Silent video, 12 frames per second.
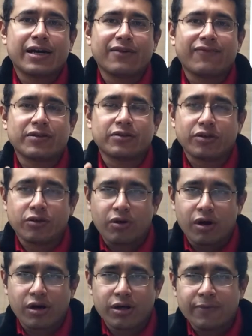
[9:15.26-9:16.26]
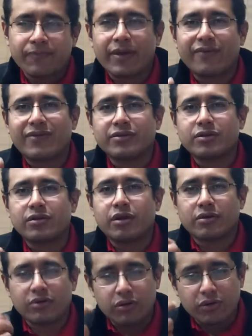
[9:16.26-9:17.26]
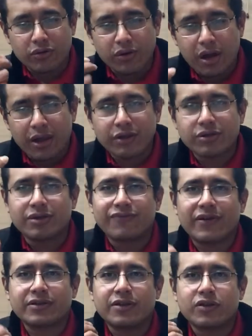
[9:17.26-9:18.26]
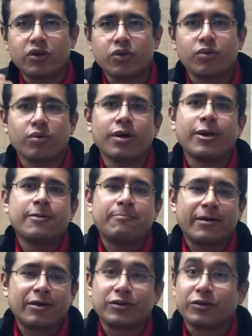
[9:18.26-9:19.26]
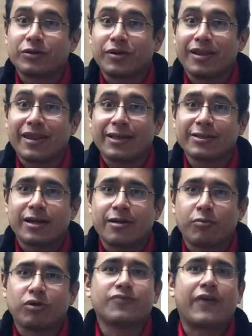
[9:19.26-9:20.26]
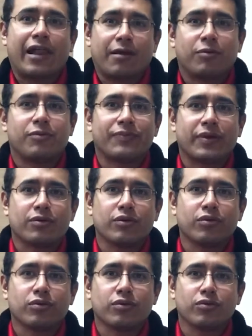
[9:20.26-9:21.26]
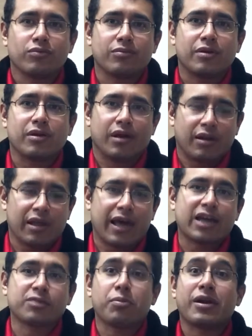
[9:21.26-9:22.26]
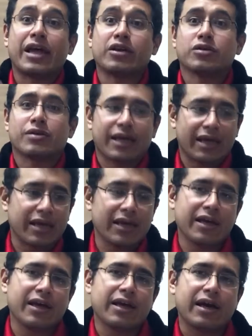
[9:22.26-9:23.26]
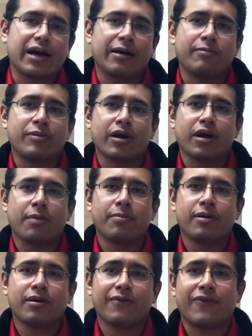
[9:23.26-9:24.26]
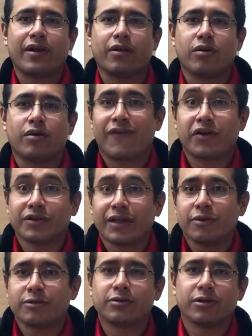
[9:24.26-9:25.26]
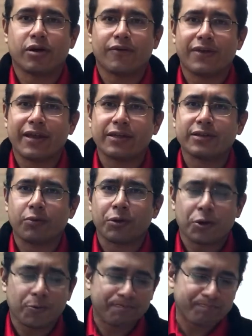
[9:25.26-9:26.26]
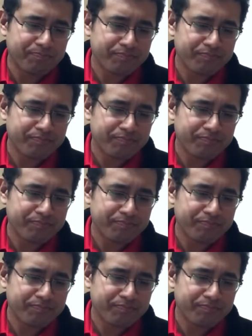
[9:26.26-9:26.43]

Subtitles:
Invest in your art, invest in your knowledge, invest in you, because those are the things that are most valuable. They exponentially bring up the value of our skills, the things that we do.